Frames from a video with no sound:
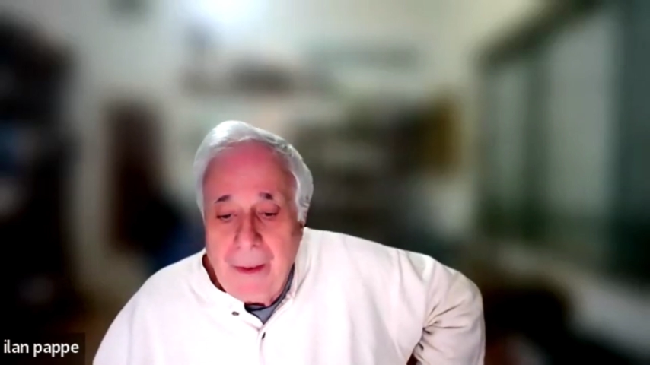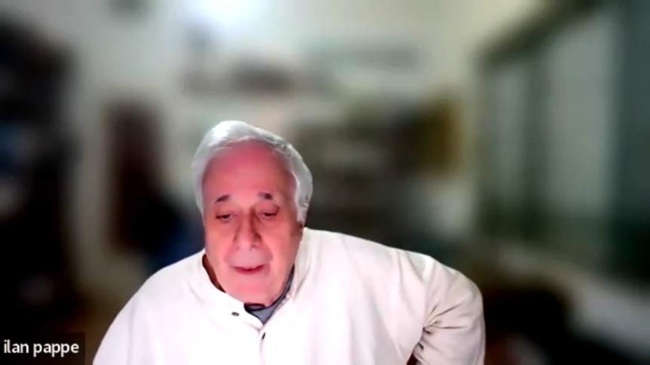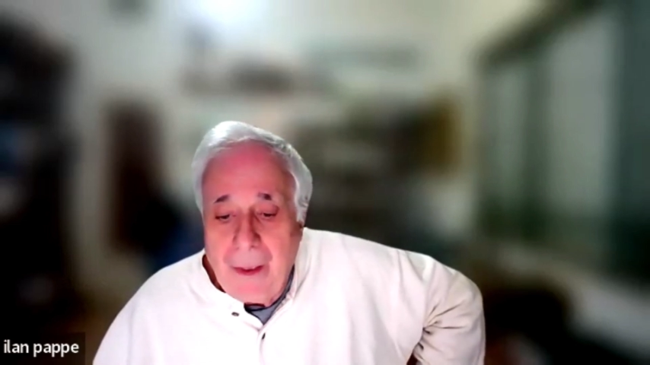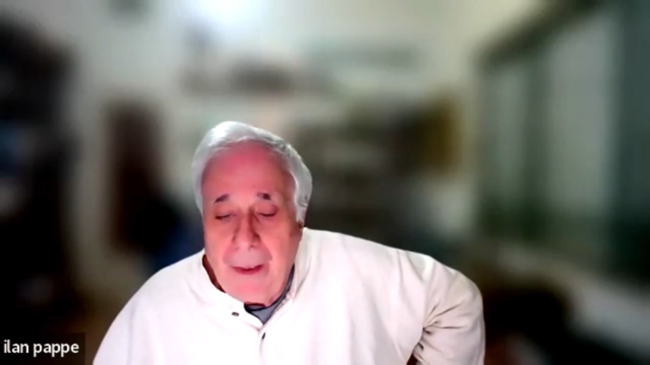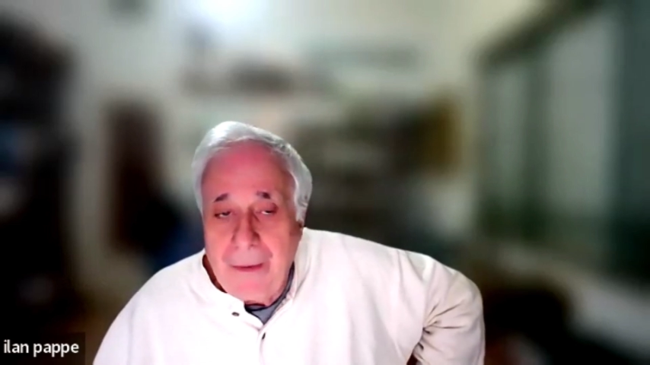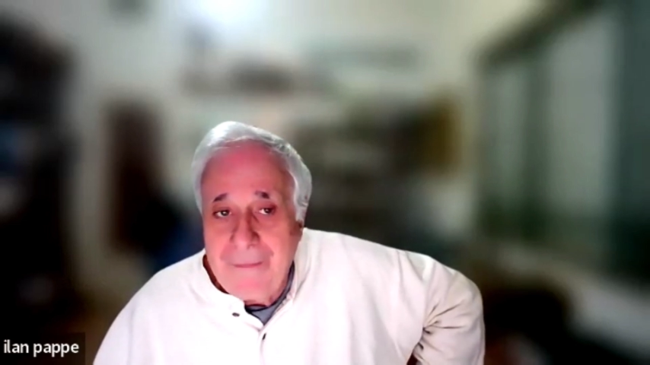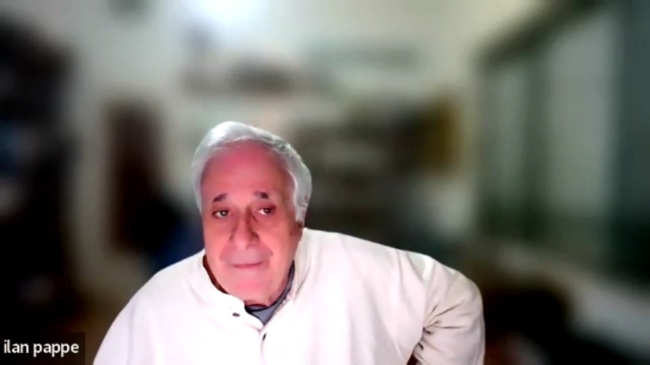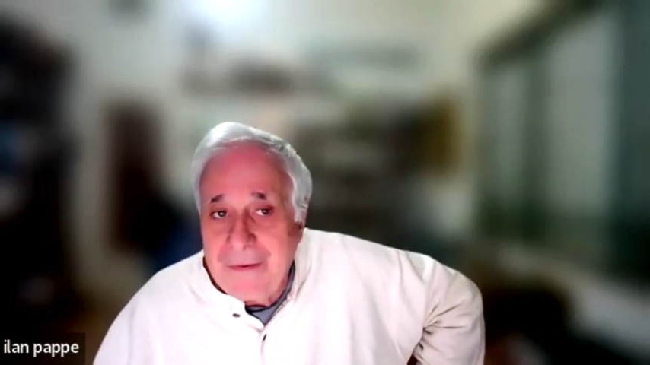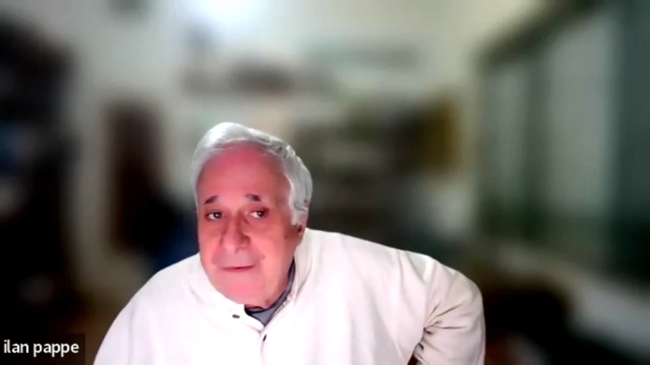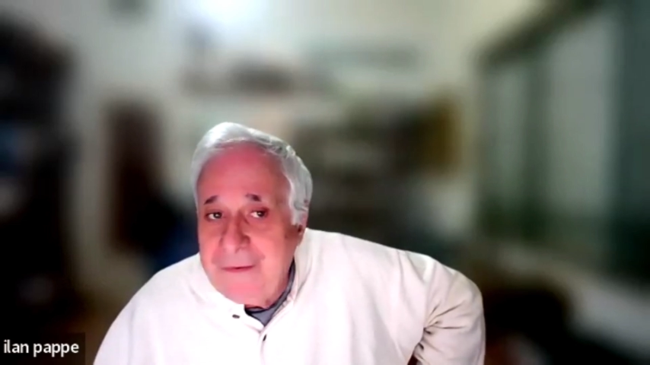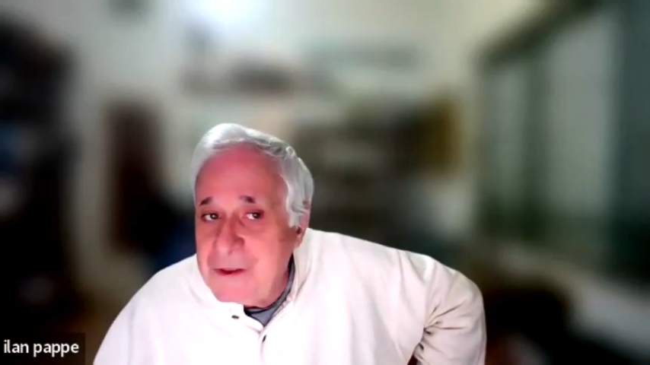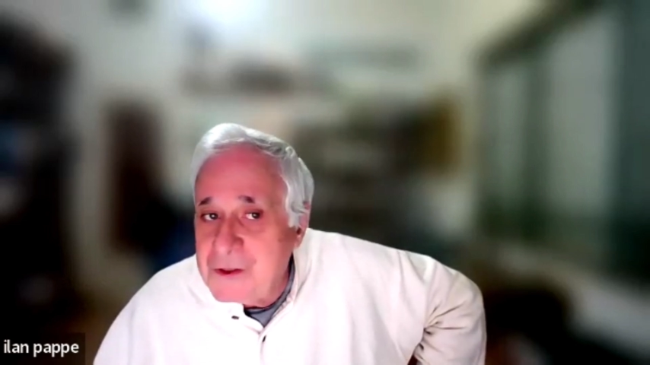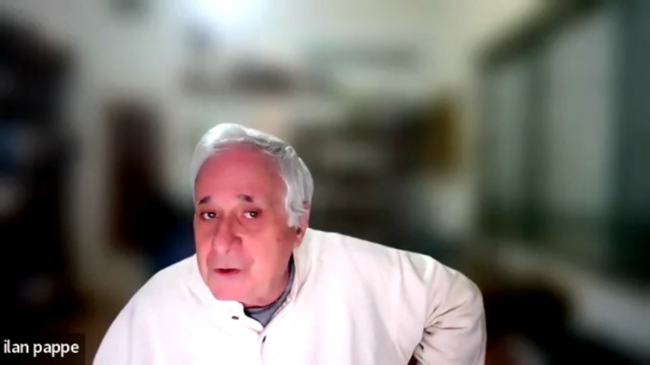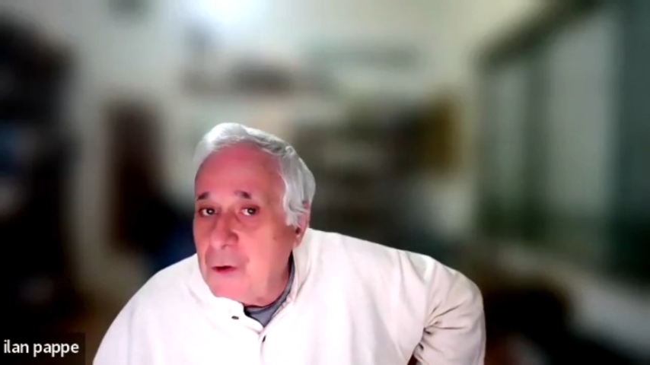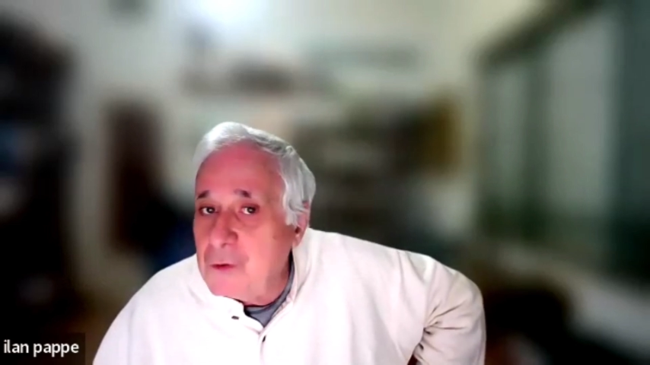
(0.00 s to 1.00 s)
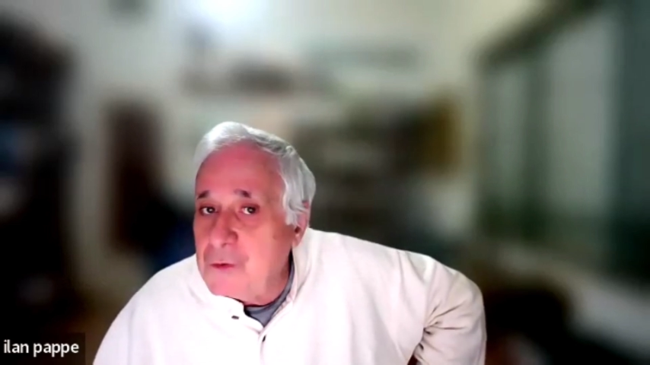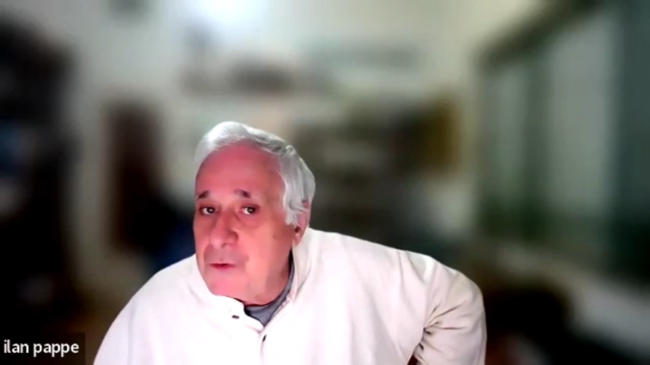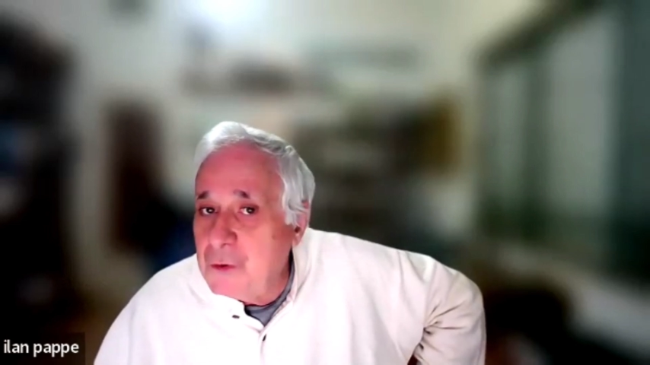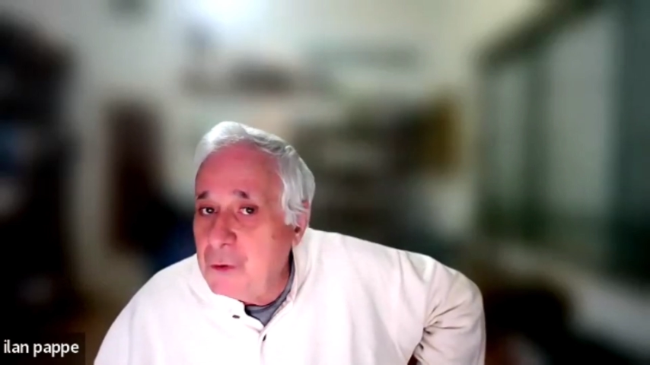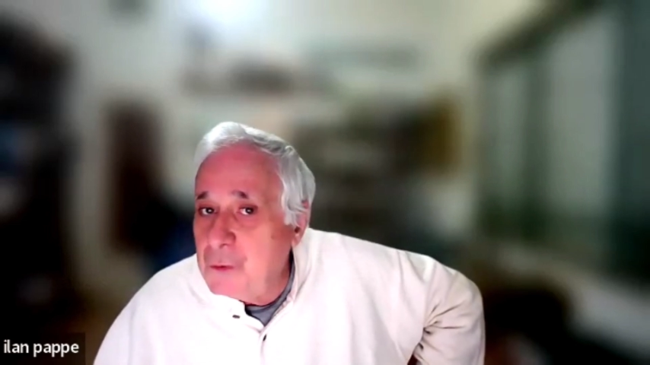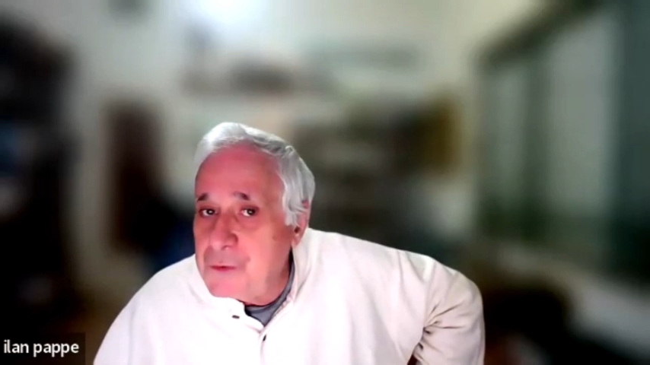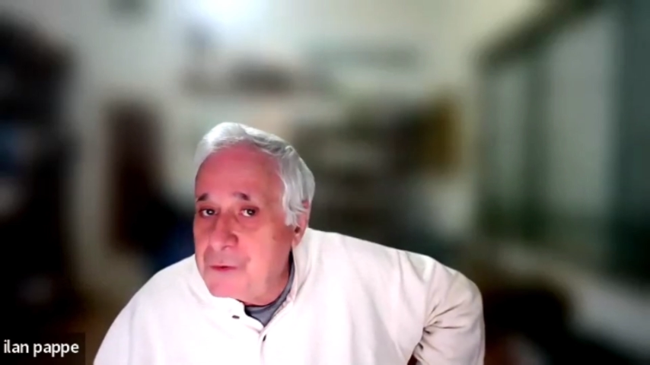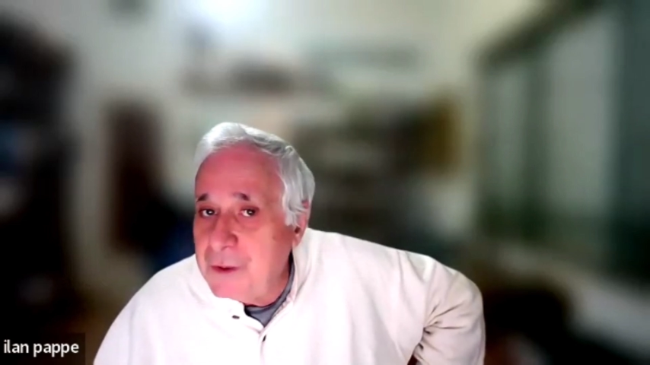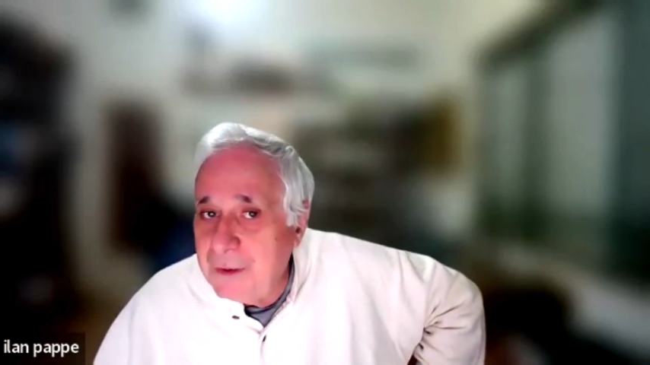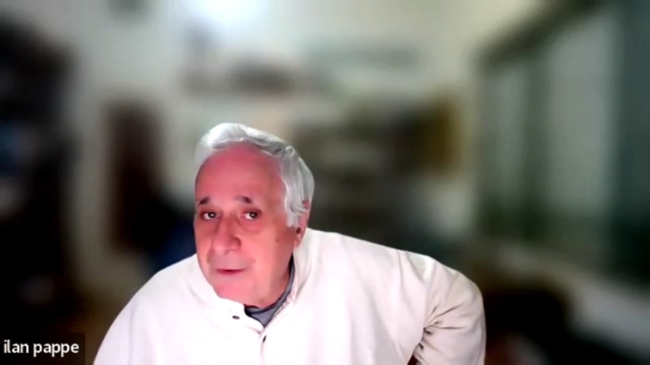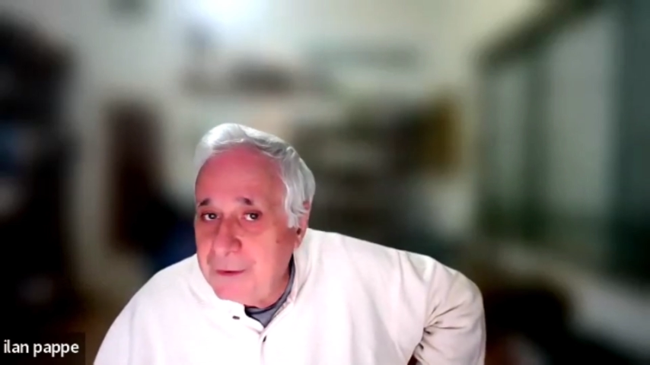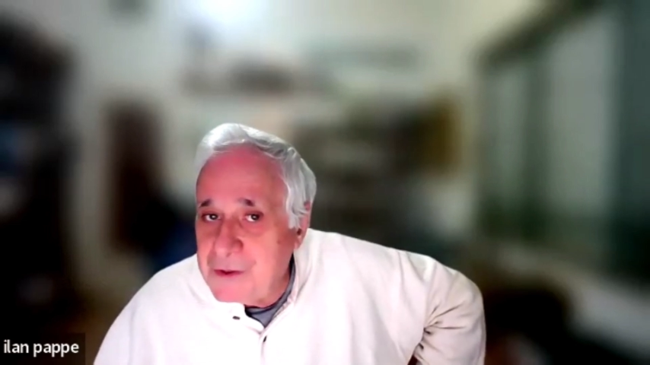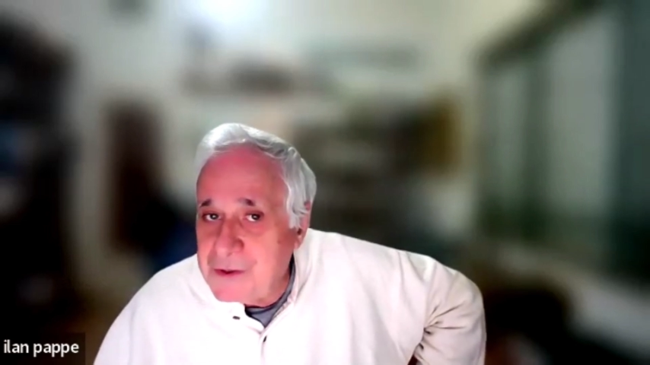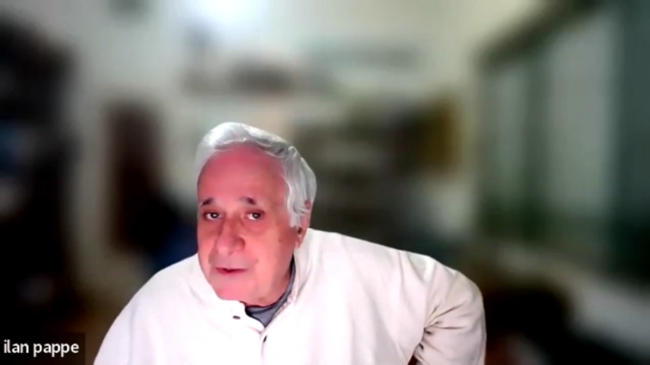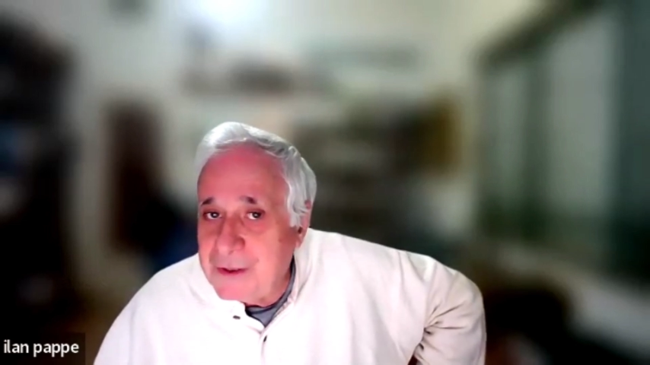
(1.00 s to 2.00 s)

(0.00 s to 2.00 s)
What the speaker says: in the discourse used in